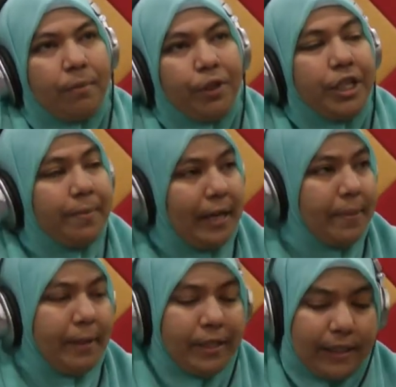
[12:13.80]
which is my
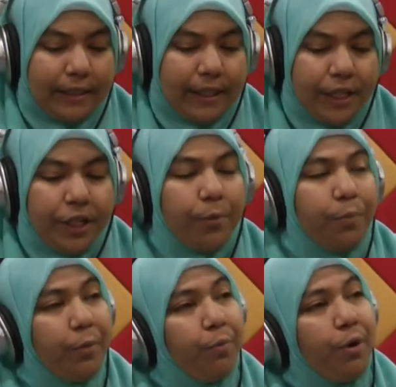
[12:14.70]

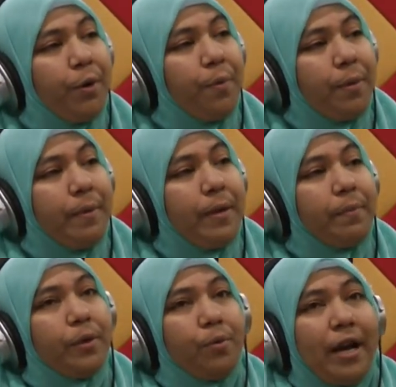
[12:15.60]
specialization. We work with
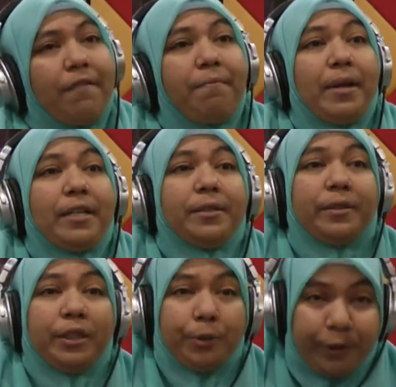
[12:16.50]
people who have mental
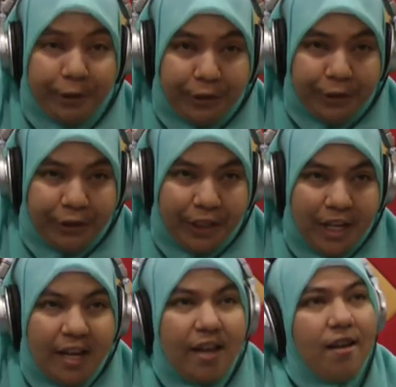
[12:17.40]
disorders.
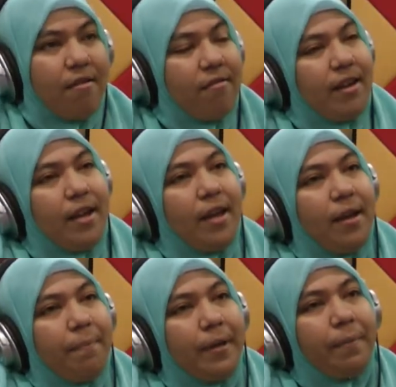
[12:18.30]
Okay,
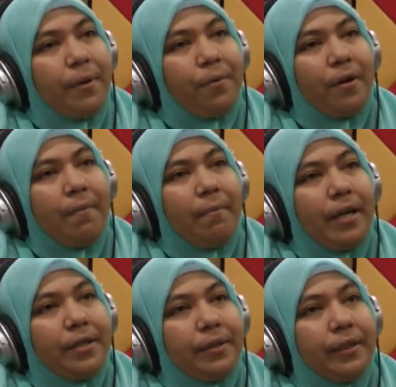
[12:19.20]
people who are
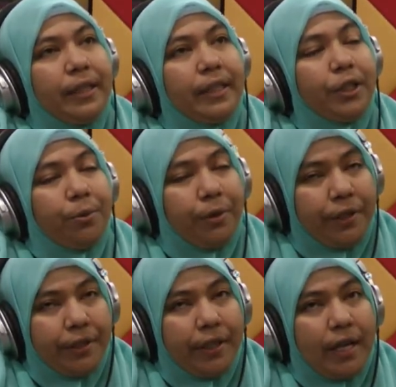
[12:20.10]
mentally
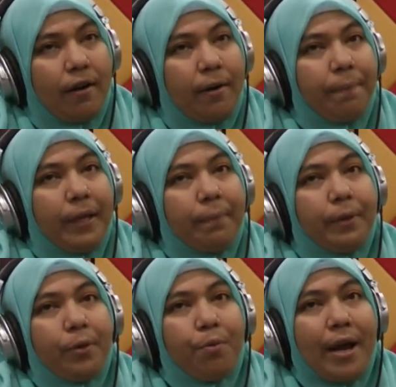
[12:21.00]
disordered are
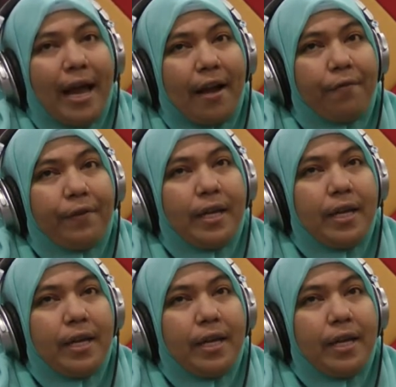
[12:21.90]
people who have